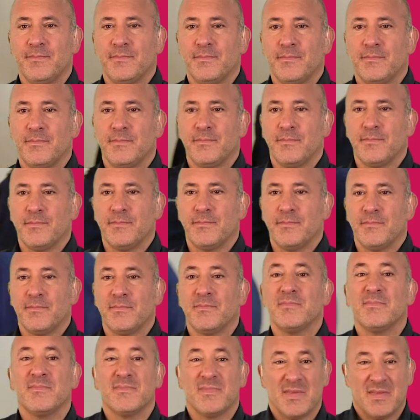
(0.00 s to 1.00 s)
and close the
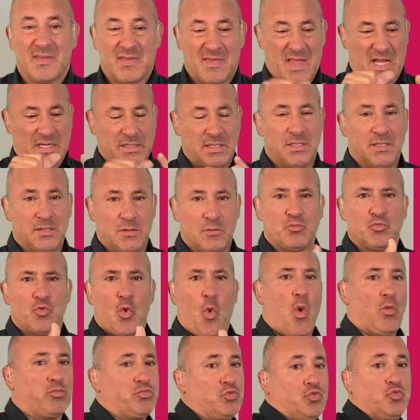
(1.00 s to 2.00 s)
door to
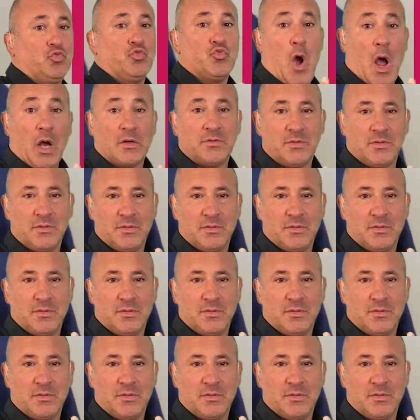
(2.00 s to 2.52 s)
keep any mould